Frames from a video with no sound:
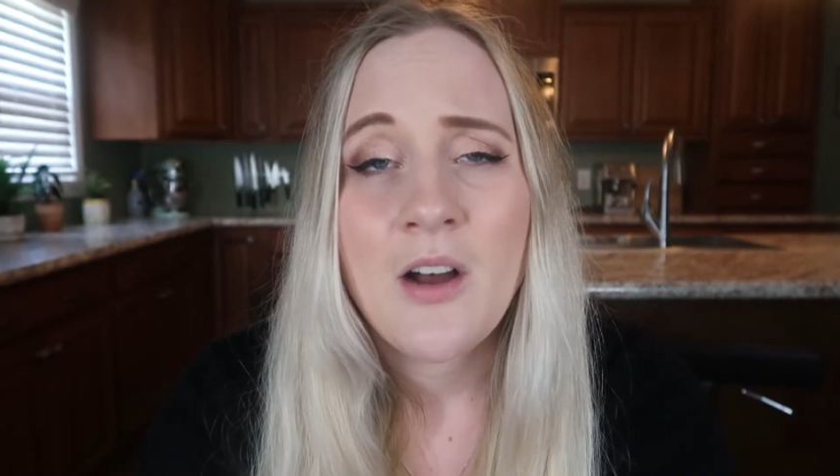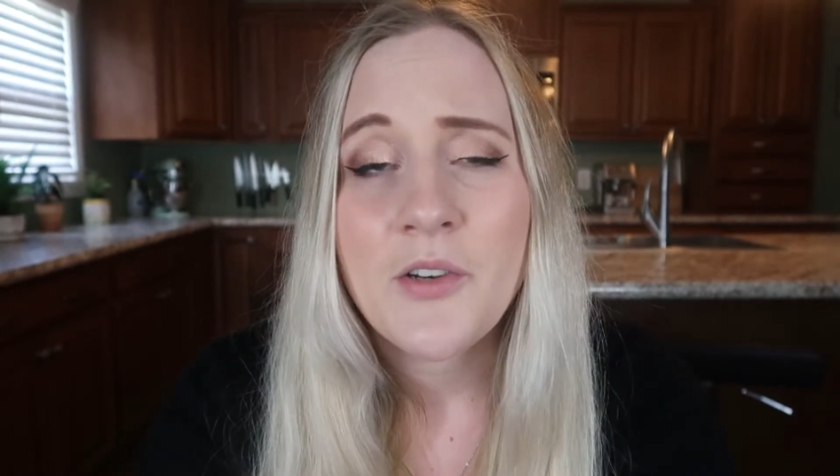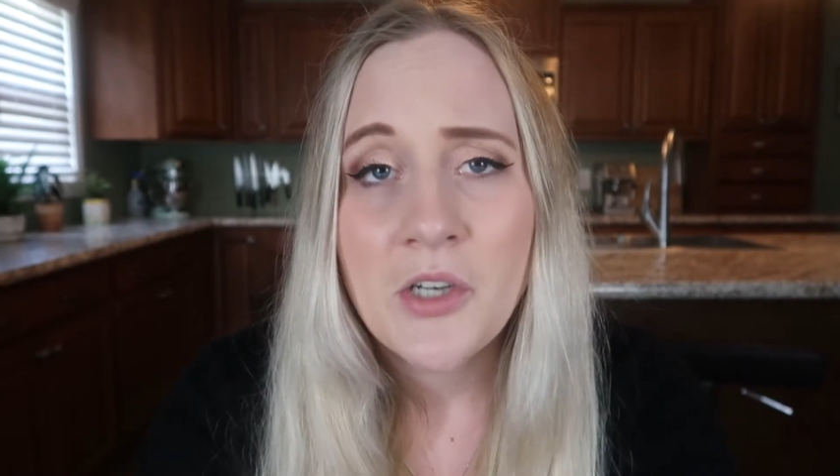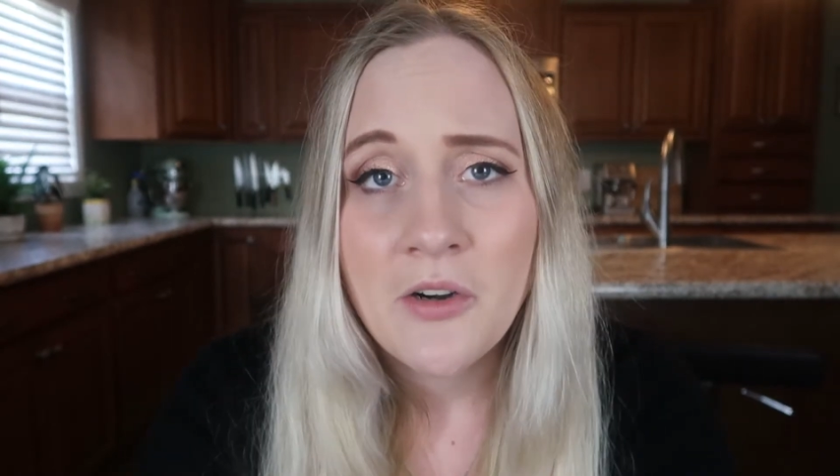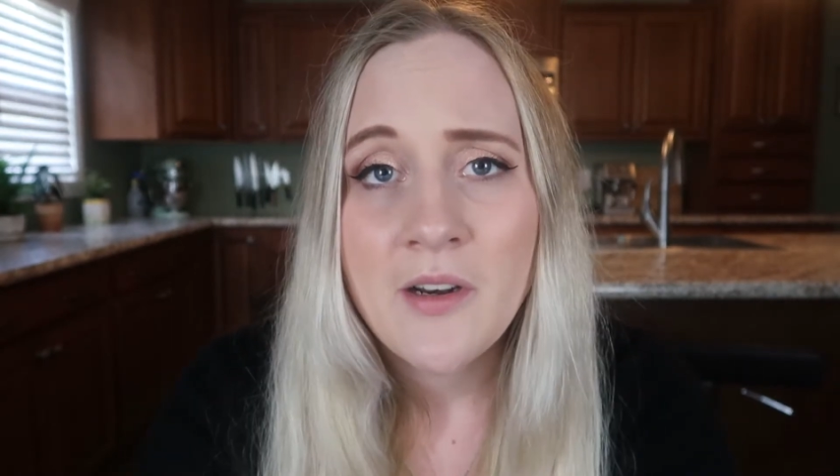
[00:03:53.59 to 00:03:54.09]

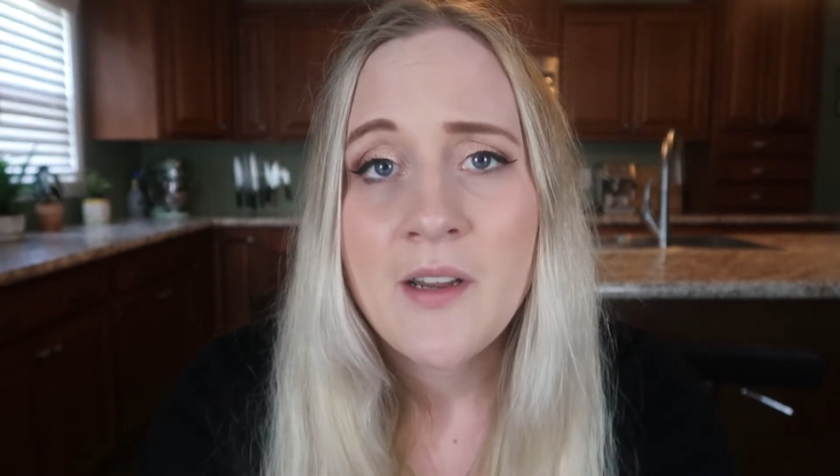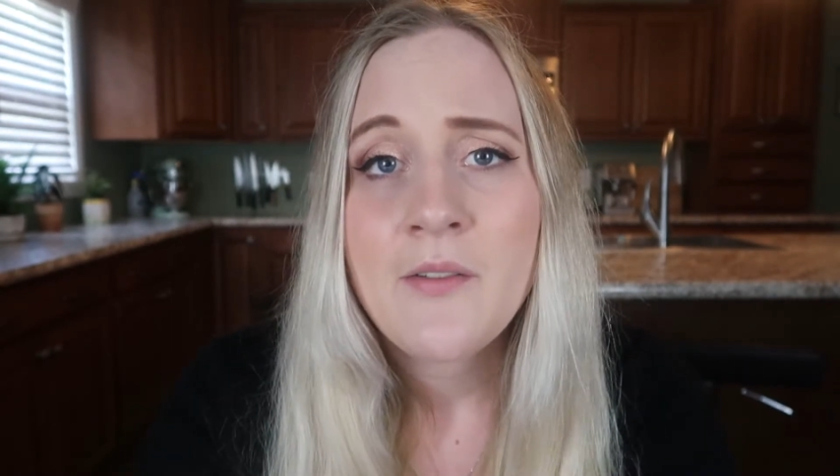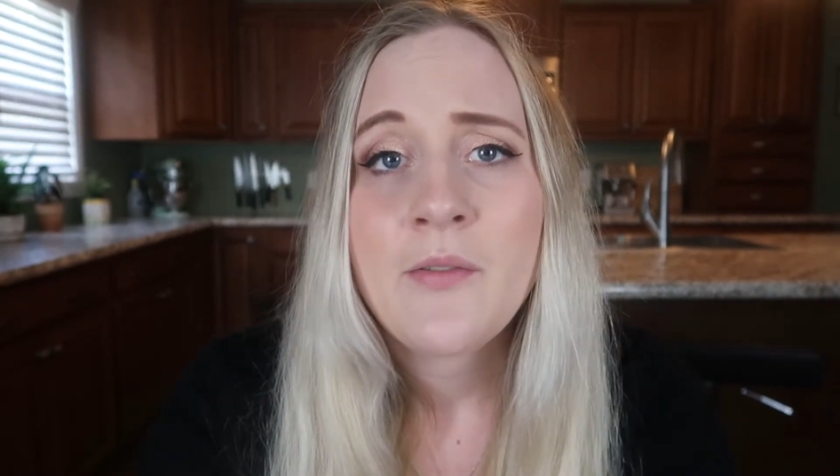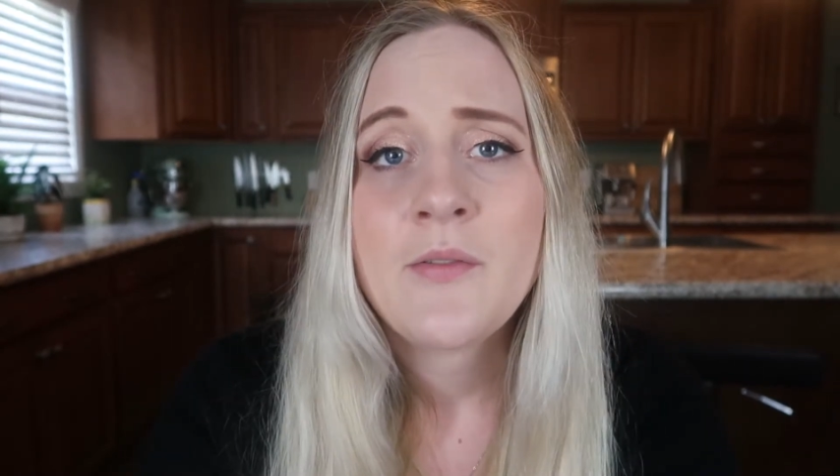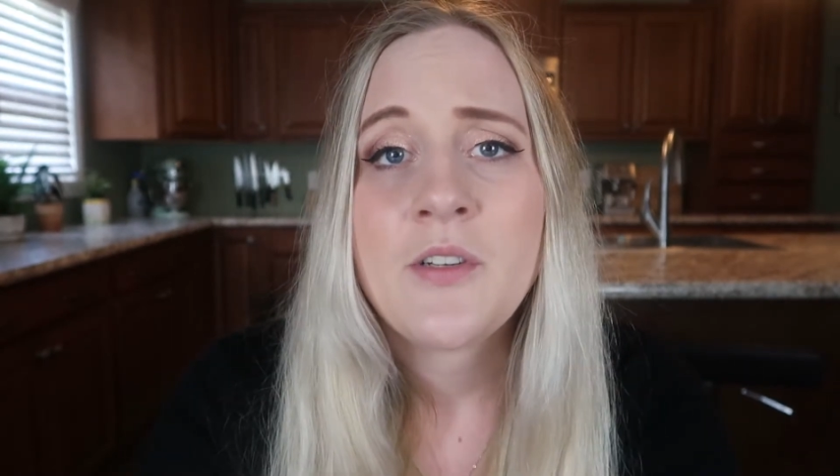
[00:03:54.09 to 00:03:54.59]

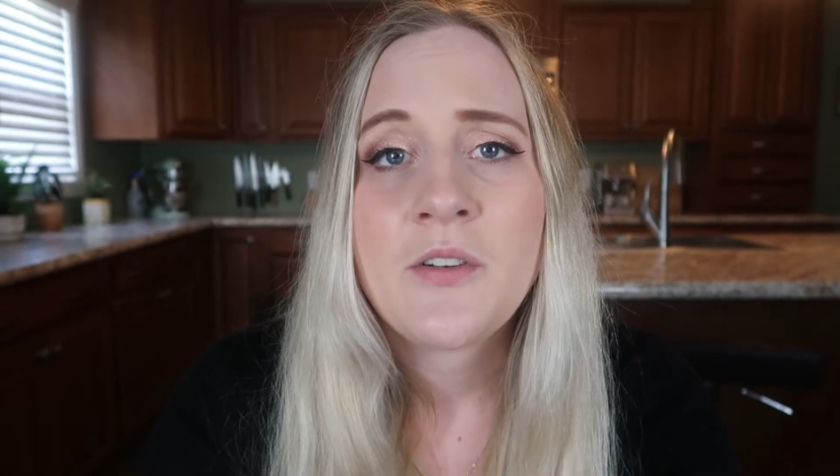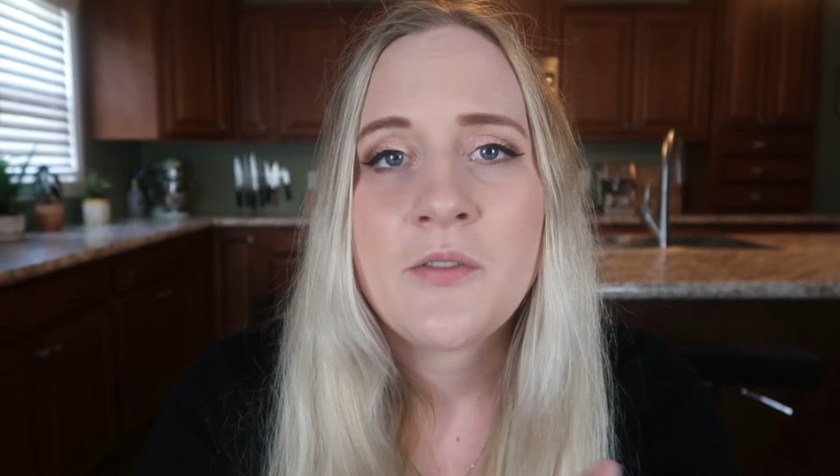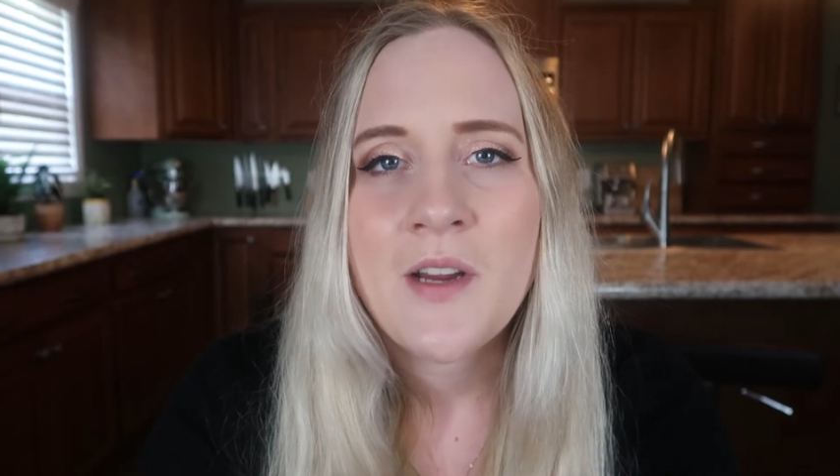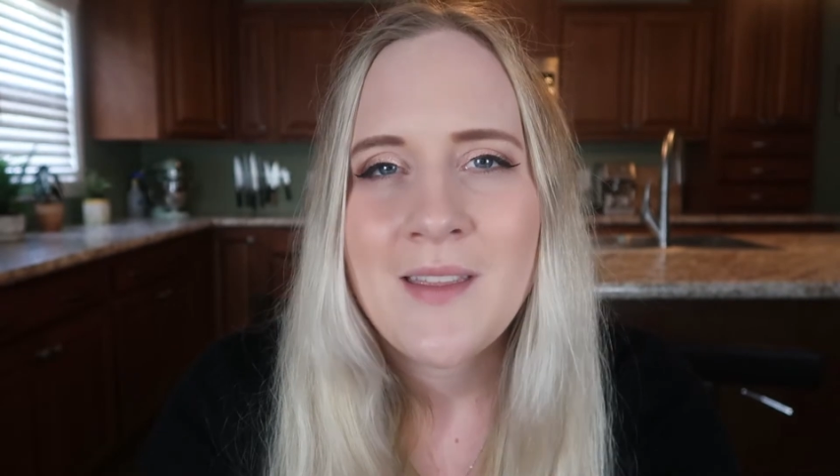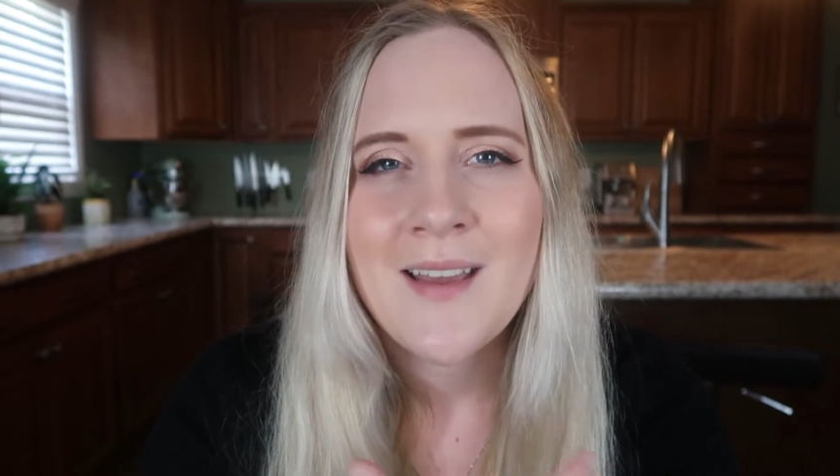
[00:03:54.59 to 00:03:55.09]
alternative to
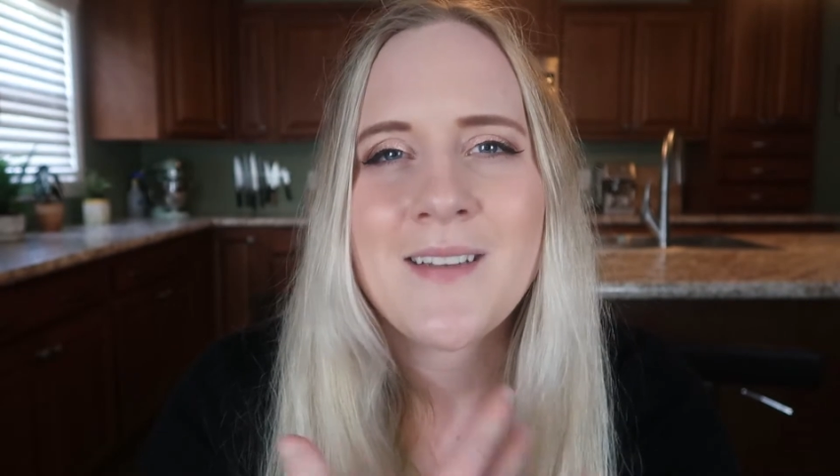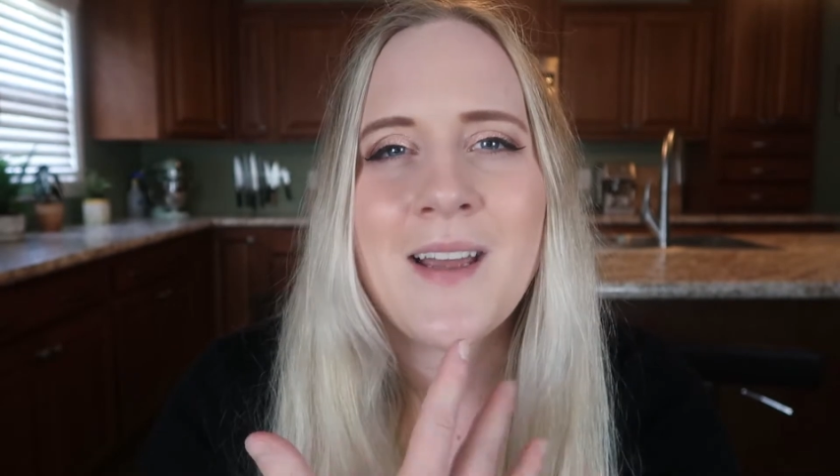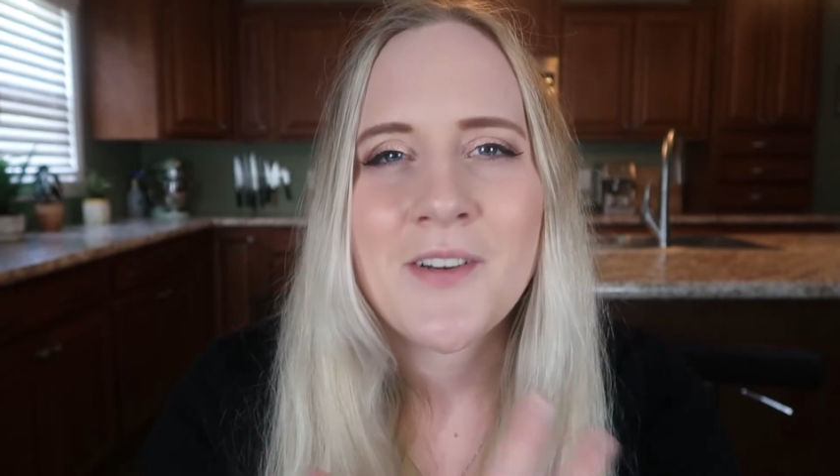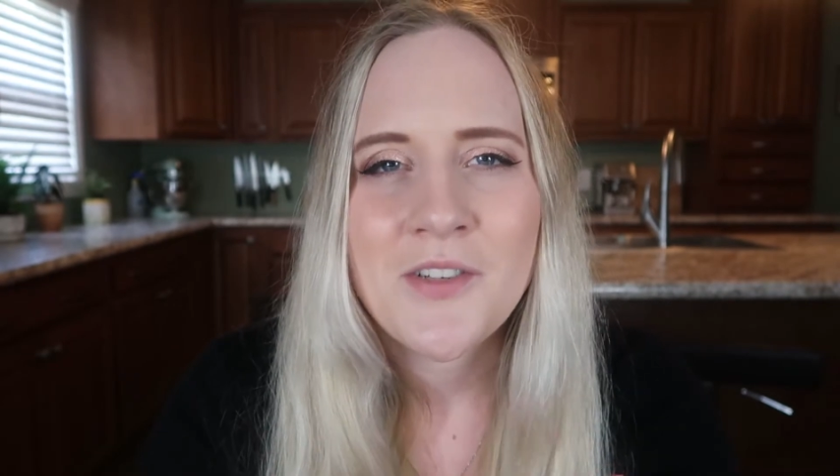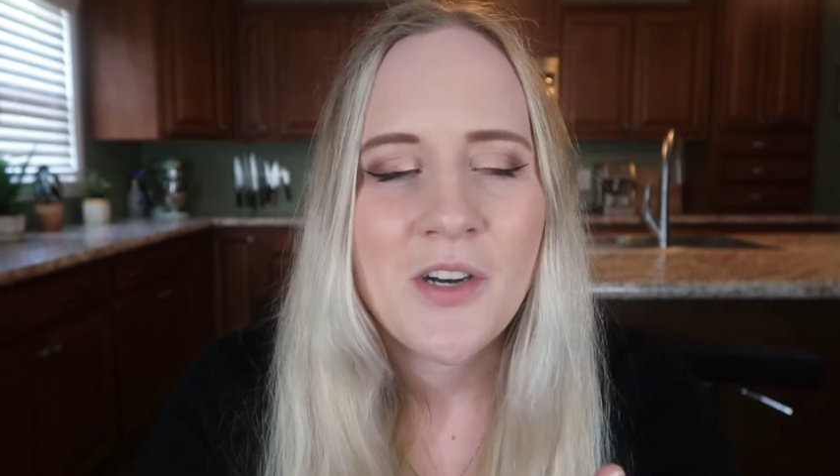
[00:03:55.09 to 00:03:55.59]
create that
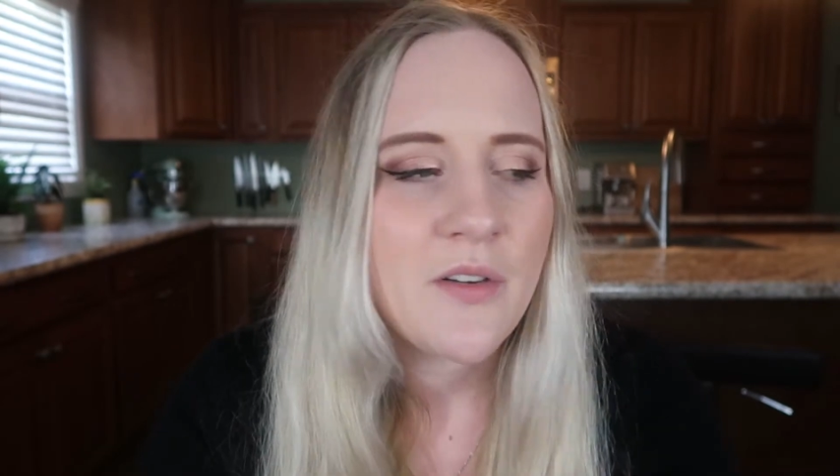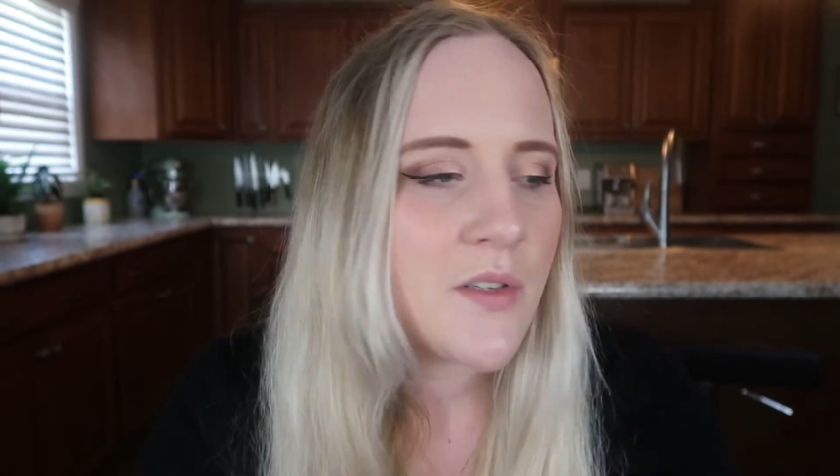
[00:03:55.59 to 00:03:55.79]
texture.